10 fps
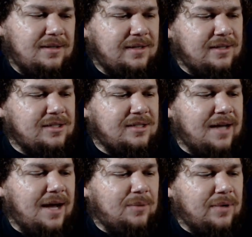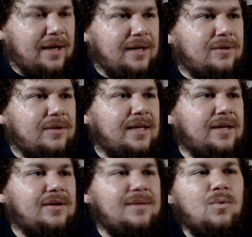"I'll stop when I don't
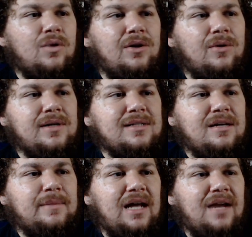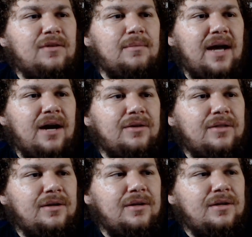hear any more noise coming out of your mouth.
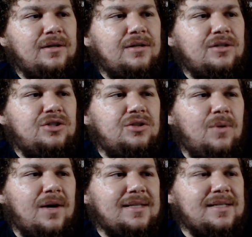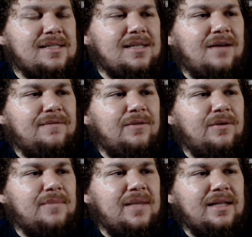Chew on this thought for a
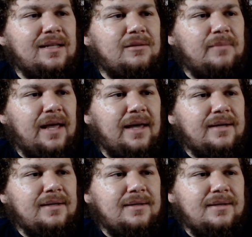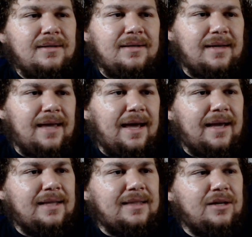minute, little man. A gag
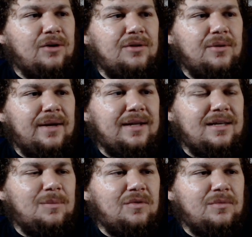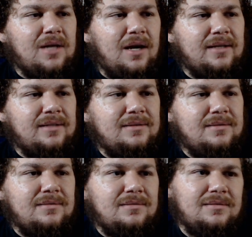ain't the only way to keep you from talking.
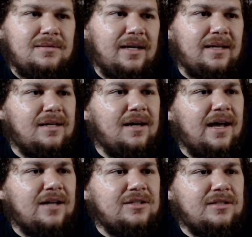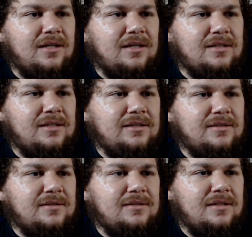I can cut out your tongue, too.
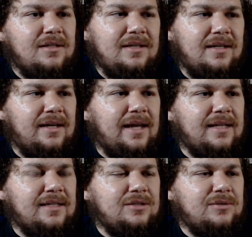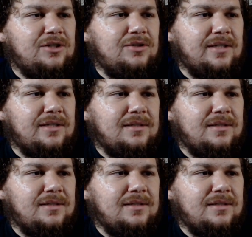Nail it to a tree.